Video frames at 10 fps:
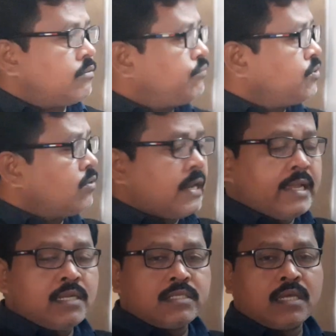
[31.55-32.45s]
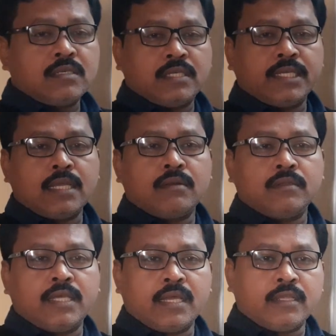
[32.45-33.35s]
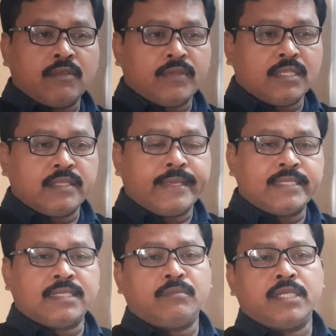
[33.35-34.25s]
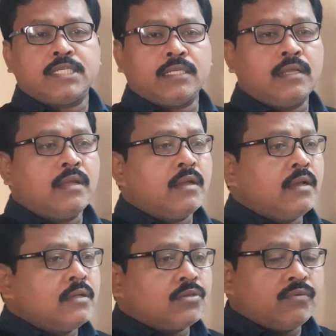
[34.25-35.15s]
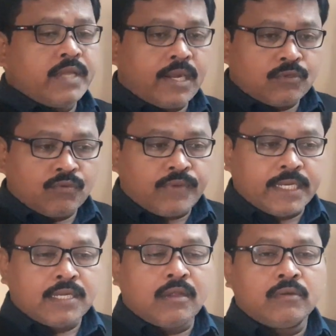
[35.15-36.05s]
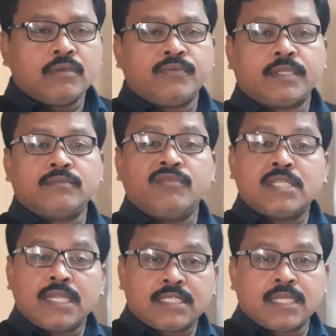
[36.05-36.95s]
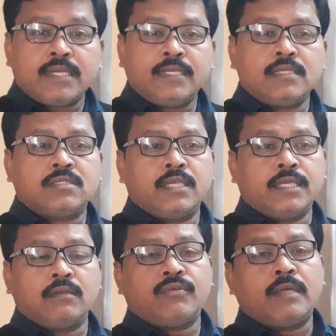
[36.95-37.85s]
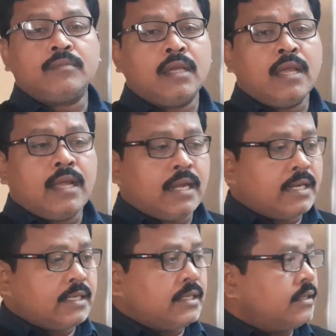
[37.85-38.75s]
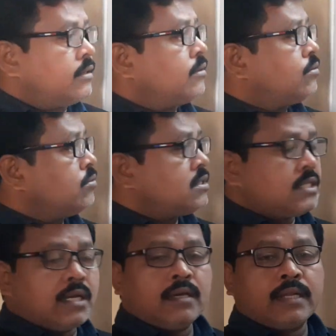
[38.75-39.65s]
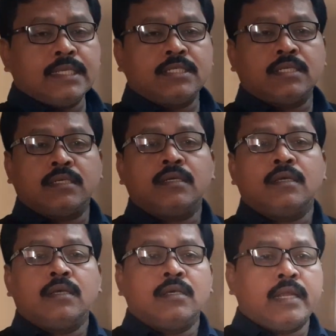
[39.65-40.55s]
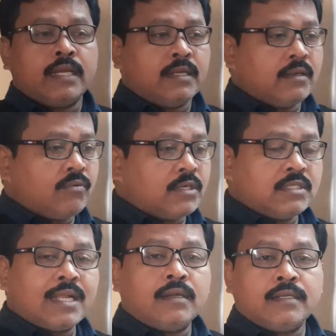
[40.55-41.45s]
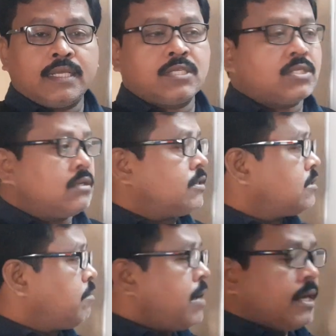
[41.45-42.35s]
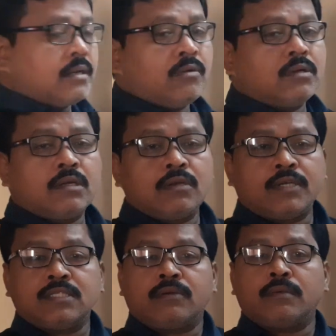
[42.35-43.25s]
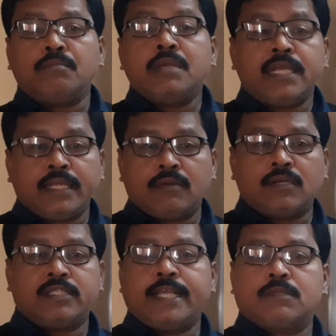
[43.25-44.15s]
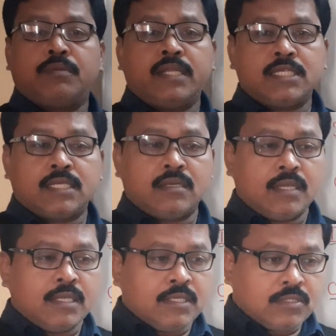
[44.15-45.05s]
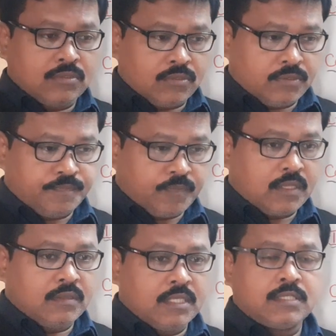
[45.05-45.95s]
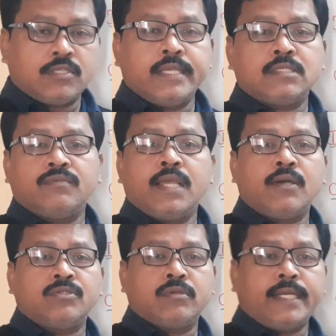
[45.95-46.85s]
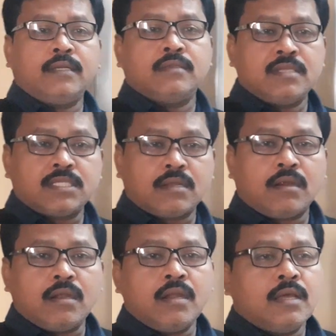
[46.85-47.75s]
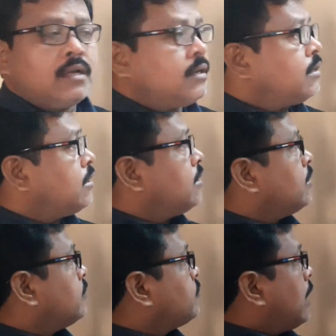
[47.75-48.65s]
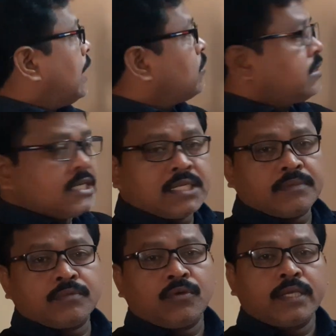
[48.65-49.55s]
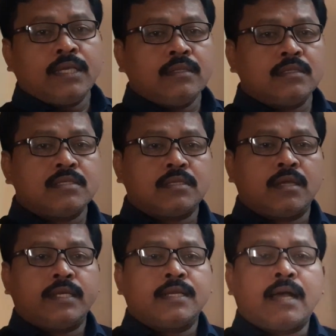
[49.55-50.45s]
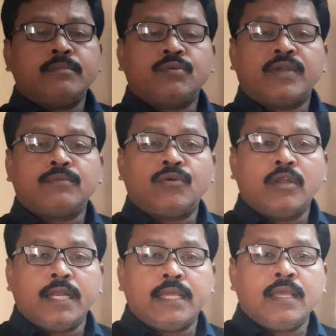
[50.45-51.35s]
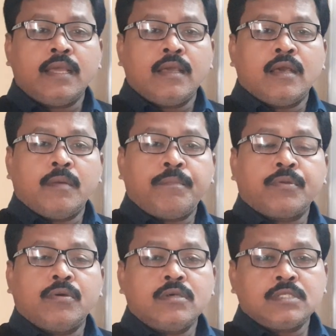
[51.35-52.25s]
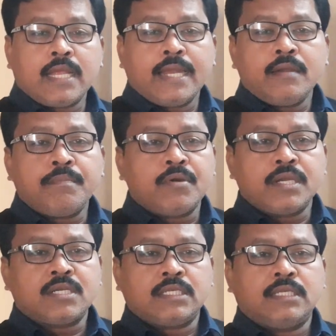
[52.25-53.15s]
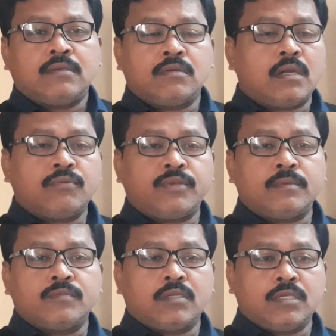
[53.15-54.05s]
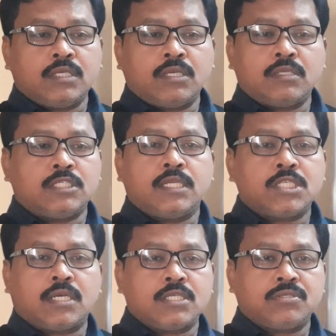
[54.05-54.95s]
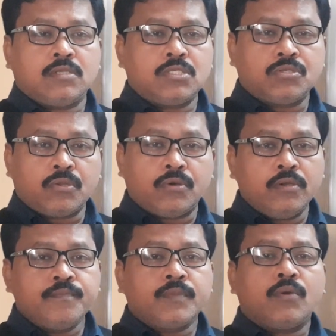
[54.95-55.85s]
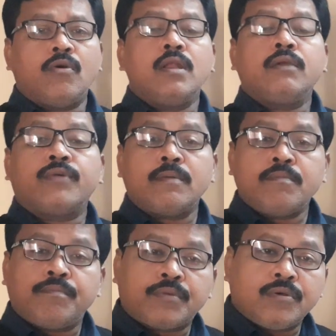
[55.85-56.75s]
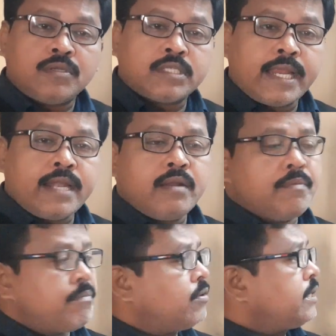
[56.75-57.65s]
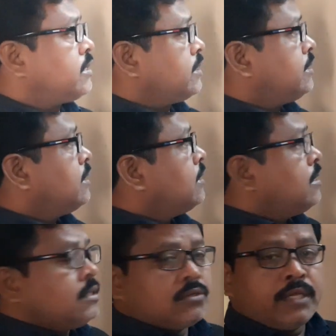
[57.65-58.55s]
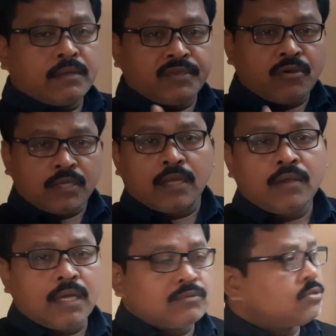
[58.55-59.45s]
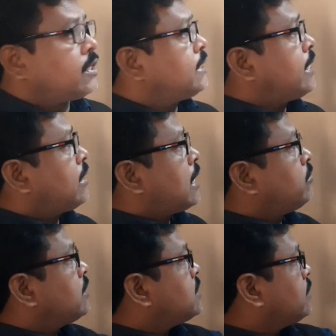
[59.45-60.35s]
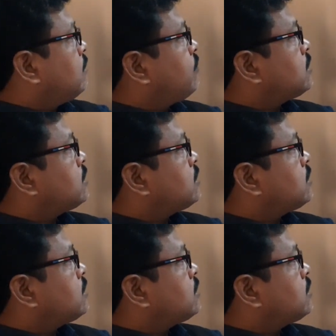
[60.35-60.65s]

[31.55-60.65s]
Few lines are taken, they are given in the examination. So we have to find out from which lesson it is taken from, and who is the writer, and what is the context, what is the background, what is the meaning, what is the explanation. So these things we have to write. This is called annotation. Okay, this is it comes from only prose and poetry, not from non-literal short stories. No, only from prose and poetry. So here we go now. How to write an annotation?